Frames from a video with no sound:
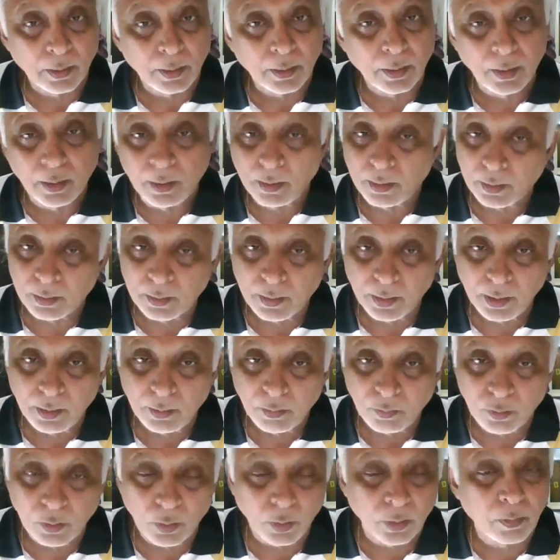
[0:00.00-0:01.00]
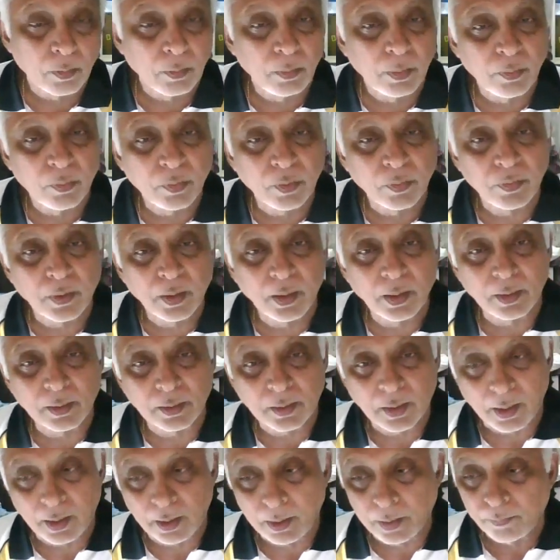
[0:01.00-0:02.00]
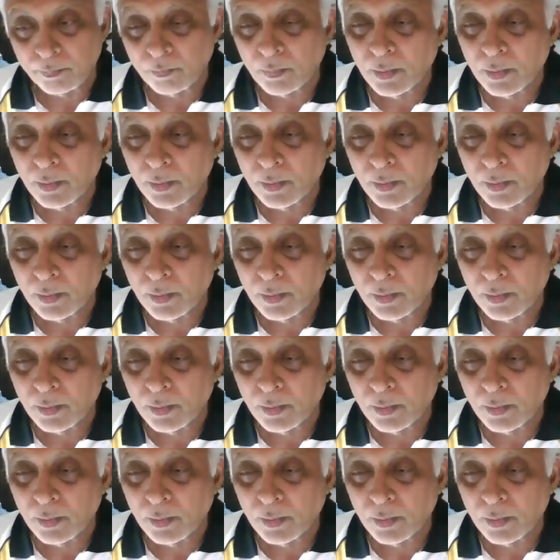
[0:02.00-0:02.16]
He'll agree. So it will be 15 aside.